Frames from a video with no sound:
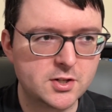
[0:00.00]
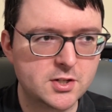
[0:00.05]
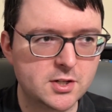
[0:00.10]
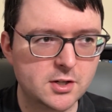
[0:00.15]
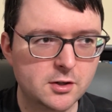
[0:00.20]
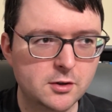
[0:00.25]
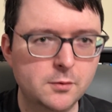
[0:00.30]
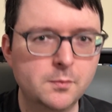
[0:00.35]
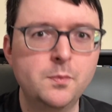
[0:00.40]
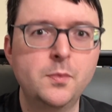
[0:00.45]

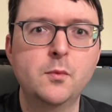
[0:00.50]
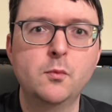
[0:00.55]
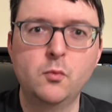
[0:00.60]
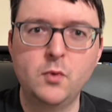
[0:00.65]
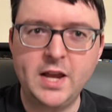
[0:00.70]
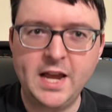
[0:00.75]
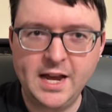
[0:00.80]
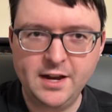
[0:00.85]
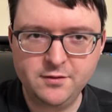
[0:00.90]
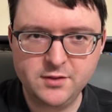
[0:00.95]
So
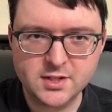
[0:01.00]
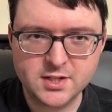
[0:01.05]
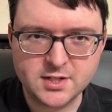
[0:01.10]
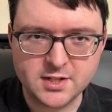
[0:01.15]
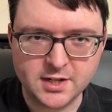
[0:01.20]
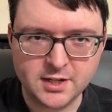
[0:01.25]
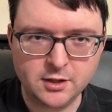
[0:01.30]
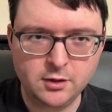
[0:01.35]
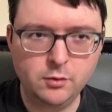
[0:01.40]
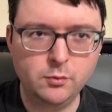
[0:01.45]
we have the
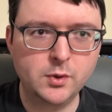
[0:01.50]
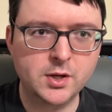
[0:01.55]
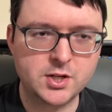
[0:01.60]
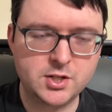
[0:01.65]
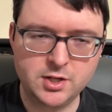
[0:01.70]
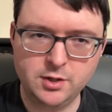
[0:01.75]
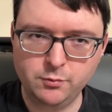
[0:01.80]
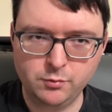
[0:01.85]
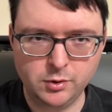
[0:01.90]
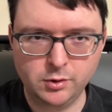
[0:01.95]
sale, which
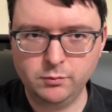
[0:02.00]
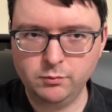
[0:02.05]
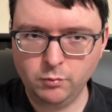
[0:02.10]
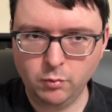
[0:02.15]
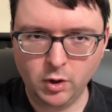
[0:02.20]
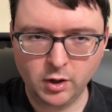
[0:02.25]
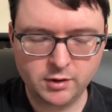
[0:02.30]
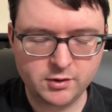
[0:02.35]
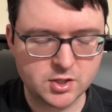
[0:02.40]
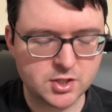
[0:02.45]
it will
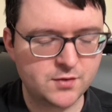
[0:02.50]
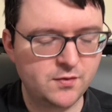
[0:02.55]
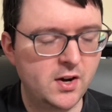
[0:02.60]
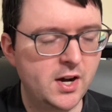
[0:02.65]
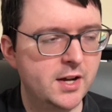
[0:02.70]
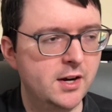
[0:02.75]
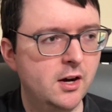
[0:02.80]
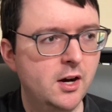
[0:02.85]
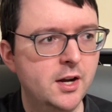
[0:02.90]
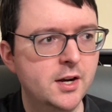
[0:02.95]
work just
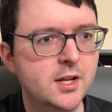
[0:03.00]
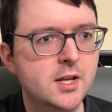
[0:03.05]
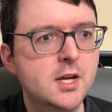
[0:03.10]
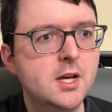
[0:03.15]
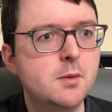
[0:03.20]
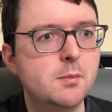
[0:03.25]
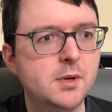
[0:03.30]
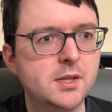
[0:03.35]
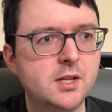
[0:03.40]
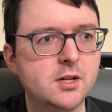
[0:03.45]
fine on,
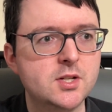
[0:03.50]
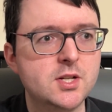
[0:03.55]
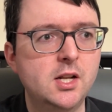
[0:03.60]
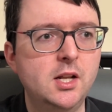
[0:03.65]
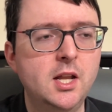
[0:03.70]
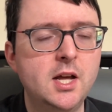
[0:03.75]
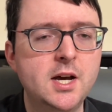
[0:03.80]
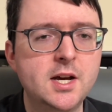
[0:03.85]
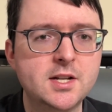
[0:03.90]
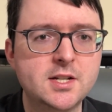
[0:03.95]
but there's a
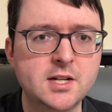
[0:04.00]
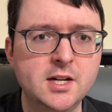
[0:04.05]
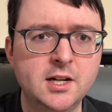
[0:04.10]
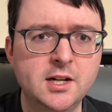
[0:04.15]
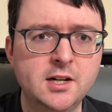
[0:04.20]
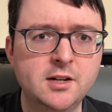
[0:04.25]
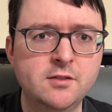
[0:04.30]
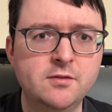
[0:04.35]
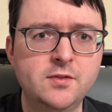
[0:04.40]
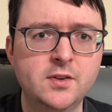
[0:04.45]
lot
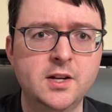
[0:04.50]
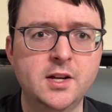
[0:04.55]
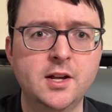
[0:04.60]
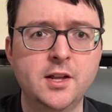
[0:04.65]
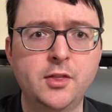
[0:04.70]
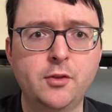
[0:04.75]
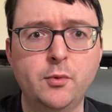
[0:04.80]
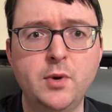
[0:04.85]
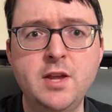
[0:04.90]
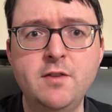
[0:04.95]
of
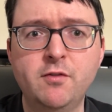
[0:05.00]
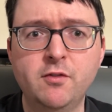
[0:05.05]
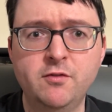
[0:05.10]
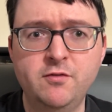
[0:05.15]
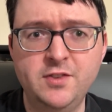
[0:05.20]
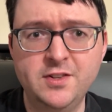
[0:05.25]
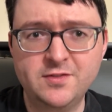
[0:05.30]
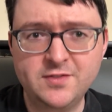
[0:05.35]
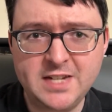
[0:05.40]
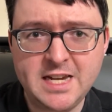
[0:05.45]
3 for
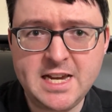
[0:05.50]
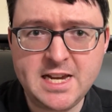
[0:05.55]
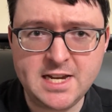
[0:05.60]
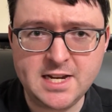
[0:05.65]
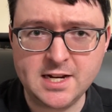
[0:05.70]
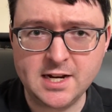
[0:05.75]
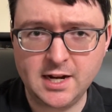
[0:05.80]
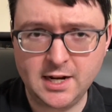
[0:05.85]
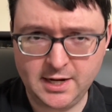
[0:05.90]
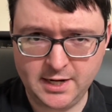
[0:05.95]

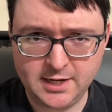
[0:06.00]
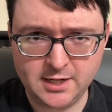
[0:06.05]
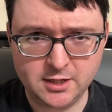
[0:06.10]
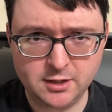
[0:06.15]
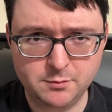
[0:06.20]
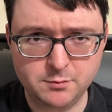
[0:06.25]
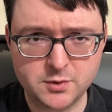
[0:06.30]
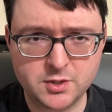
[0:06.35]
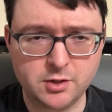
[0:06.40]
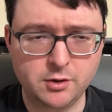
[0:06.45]
15
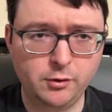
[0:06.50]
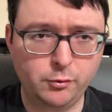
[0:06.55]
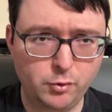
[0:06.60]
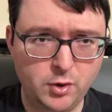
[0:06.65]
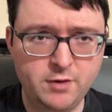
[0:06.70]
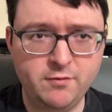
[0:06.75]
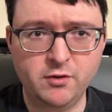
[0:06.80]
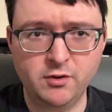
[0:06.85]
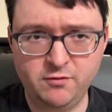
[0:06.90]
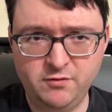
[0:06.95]
items or
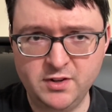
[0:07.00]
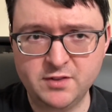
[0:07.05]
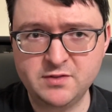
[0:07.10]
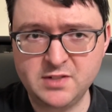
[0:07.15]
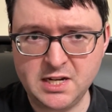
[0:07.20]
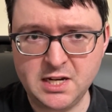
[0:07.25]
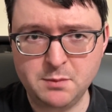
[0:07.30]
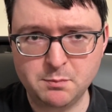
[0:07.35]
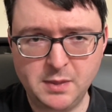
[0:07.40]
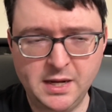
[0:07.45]
3 for
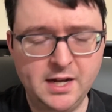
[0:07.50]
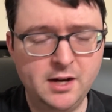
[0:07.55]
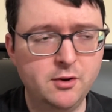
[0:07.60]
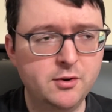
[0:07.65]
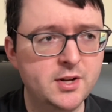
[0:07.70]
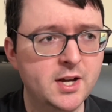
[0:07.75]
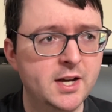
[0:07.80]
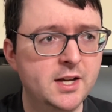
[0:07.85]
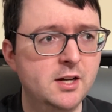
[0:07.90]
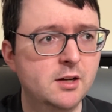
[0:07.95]
15 pound
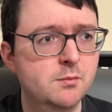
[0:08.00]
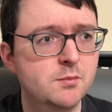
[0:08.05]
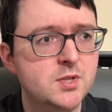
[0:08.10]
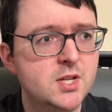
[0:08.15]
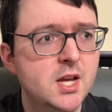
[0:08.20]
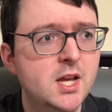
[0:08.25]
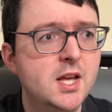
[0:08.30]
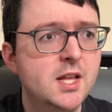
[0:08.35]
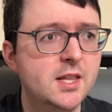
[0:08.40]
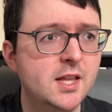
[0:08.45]
items
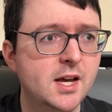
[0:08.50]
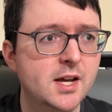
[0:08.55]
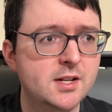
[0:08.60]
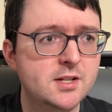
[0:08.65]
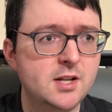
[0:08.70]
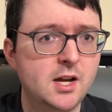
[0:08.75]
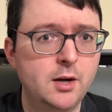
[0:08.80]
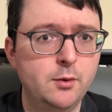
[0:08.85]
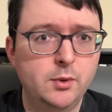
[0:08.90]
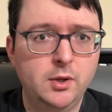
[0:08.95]
that
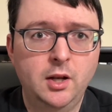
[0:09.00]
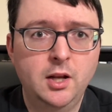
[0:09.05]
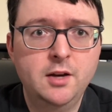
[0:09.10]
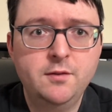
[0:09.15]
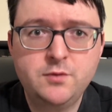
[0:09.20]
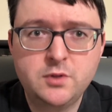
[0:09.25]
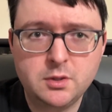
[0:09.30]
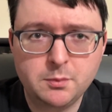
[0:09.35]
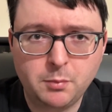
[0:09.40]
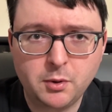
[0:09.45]
I would
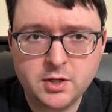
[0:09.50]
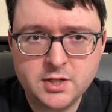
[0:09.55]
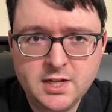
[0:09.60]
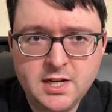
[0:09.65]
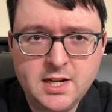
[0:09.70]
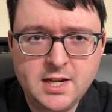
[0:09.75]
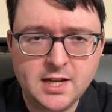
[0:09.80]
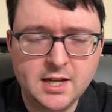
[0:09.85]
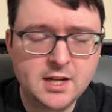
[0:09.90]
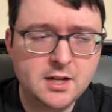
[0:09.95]
love to
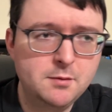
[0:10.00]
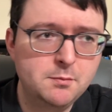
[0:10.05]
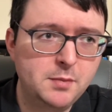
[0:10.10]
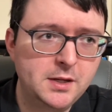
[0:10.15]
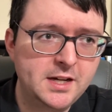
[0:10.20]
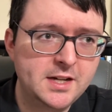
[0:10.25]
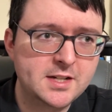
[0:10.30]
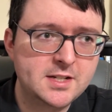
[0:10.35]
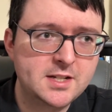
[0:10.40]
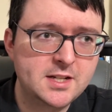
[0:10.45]
partake in,
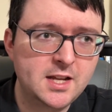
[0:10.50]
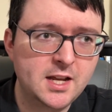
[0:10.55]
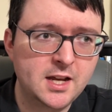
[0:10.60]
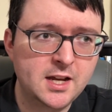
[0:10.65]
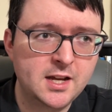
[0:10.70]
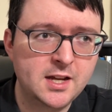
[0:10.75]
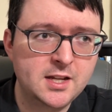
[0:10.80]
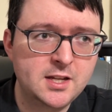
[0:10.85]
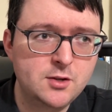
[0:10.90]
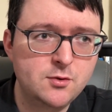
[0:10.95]
but
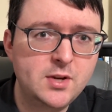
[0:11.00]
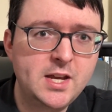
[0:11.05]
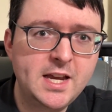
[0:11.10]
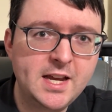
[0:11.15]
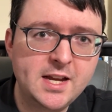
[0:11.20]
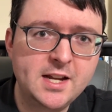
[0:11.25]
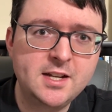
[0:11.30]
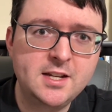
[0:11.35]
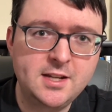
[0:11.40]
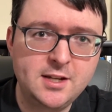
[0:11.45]
you
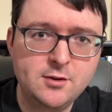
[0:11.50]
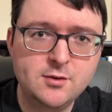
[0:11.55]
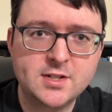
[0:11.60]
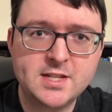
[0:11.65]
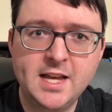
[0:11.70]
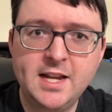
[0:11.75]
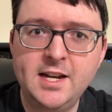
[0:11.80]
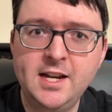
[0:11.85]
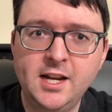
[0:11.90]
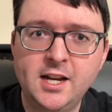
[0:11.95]
can't use
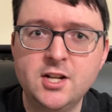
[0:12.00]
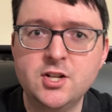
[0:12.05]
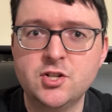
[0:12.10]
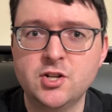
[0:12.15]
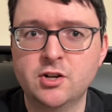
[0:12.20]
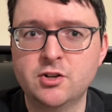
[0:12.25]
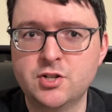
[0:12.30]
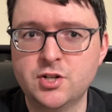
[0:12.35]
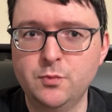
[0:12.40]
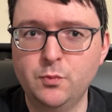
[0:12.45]
that in
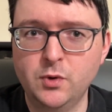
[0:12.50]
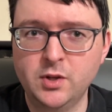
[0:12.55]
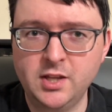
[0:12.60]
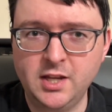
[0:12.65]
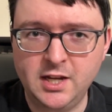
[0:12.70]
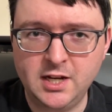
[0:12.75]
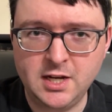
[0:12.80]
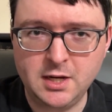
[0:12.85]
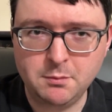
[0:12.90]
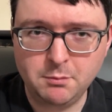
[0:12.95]
conjunction with
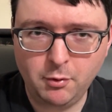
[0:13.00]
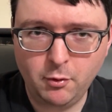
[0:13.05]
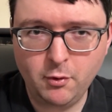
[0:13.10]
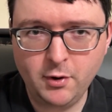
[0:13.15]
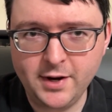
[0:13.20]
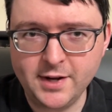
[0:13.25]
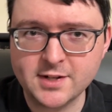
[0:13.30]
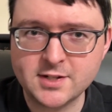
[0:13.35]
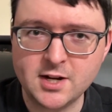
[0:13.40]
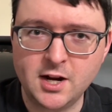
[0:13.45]
any
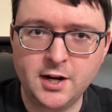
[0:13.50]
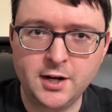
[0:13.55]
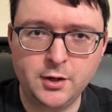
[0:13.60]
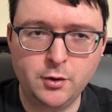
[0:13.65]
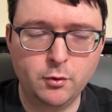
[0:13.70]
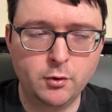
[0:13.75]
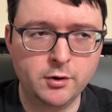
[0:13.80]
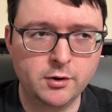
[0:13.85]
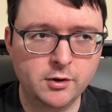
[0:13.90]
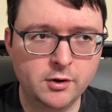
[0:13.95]
points on an
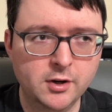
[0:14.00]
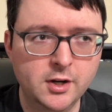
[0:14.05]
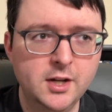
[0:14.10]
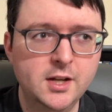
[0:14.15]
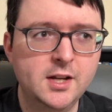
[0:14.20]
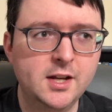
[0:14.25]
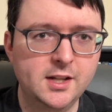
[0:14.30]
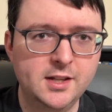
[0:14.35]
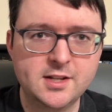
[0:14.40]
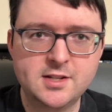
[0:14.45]
order.
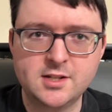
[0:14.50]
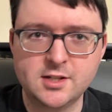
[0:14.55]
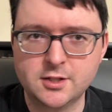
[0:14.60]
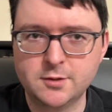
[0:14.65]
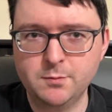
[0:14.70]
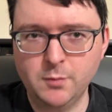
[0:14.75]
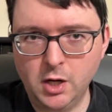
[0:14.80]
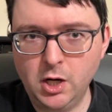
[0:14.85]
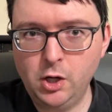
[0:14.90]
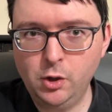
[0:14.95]
And this has
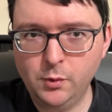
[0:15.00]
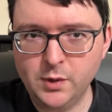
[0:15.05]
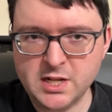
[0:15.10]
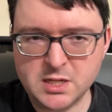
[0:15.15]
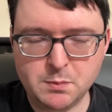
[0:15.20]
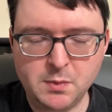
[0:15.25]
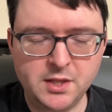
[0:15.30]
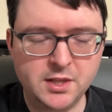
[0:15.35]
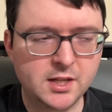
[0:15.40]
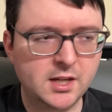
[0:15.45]
always
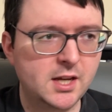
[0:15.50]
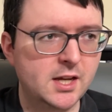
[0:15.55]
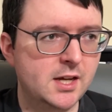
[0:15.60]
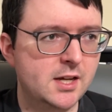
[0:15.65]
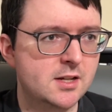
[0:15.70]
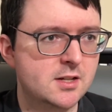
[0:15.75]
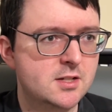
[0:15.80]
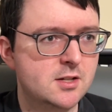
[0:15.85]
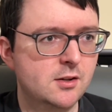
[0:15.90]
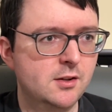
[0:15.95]
been the
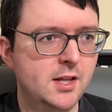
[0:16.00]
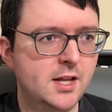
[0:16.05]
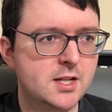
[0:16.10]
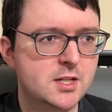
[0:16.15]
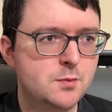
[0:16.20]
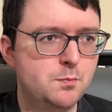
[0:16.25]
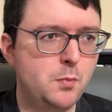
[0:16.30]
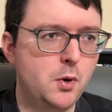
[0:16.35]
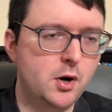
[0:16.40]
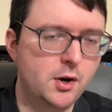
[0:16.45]
case. So that's
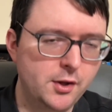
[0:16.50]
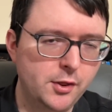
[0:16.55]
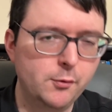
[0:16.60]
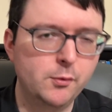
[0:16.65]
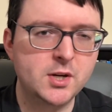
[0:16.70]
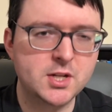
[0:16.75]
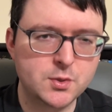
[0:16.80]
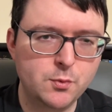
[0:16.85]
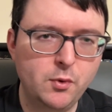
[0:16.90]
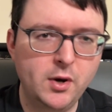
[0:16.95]
part of the
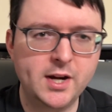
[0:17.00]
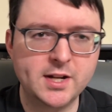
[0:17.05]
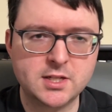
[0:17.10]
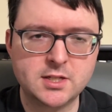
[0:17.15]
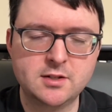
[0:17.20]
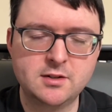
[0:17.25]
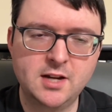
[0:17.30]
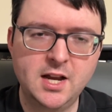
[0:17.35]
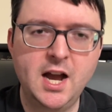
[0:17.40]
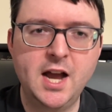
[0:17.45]
reason why
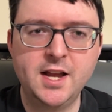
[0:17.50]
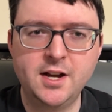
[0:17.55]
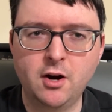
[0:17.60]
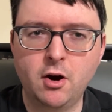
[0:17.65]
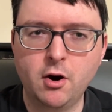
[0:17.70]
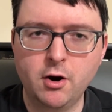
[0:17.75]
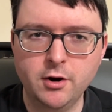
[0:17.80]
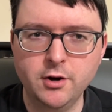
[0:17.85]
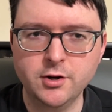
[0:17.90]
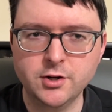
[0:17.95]
it's kind of
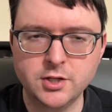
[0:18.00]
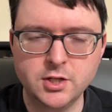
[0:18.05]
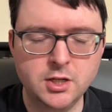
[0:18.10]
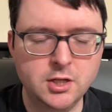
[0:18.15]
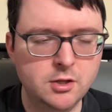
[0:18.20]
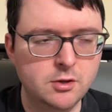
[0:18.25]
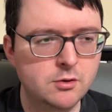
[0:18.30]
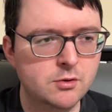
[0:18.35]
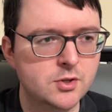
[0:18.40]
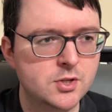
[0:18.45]
harder to
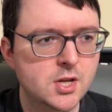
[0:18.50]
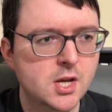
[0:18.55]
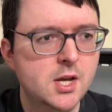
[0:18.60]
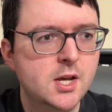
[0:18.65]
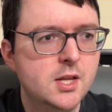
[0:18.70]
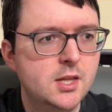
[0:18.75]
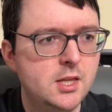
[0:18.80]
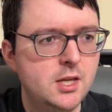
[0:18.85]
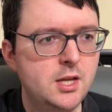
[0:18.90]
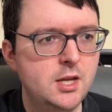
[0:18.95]
use
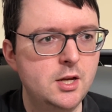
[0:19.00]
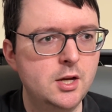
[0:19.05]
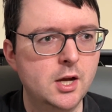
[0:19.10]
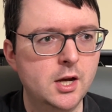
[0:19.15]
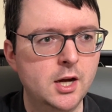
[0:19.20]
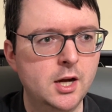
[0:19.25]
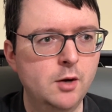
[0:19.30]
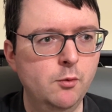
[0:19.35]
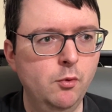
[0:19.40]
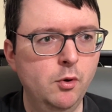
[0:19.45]
the
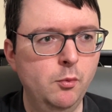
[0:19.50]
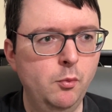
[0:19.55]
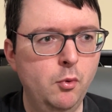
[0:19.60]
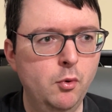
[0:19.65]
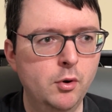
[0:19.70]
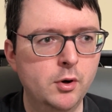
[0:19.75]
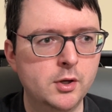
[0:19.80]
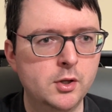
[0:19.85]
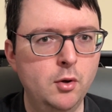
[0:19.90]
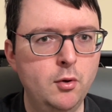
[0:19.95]

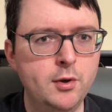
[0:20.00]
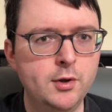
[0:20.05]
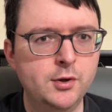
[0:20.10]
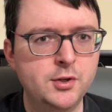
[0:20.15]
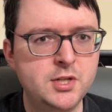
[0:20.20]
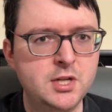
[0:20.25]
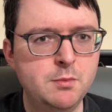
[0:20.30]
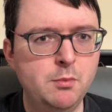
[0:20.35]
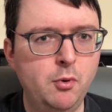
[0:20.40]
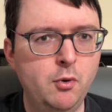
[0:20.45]
reward
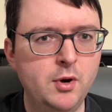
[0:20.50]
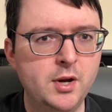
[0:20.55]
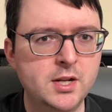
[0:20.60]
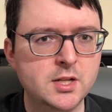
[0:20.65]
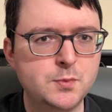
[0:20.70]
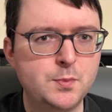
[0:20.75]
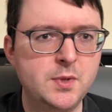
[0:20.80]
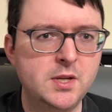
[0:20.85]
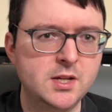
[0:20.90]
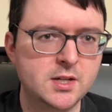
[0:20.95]
loyalty points,
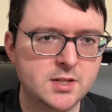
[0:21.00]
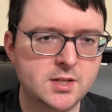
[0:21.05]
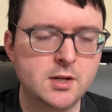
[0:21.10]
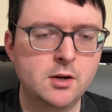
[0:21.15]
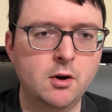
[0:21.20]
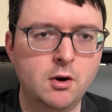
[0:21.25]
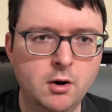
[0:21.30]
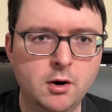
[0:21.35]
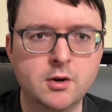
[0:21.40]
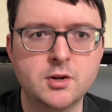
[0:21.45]
because
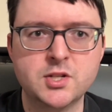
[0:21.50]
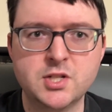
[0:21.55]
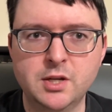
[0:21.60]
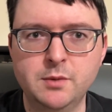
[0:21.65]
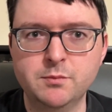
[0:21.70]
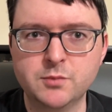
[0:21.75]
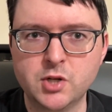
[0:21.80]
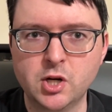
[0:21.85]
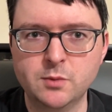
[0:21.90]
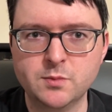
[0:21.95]
there are
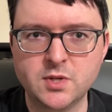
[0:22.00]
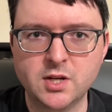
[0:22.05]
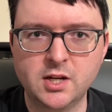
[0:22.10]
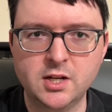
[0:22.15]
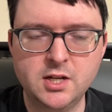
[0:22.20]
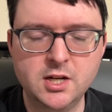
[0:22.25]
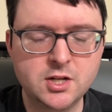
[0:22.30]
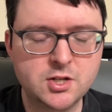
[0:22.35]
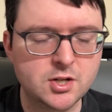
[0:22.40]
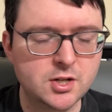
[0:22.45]
some terms and
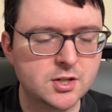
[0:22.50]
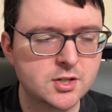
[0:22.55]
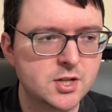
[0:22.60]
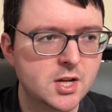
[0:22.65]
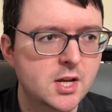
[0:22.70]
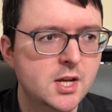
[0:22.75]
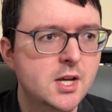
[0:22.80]
conditions.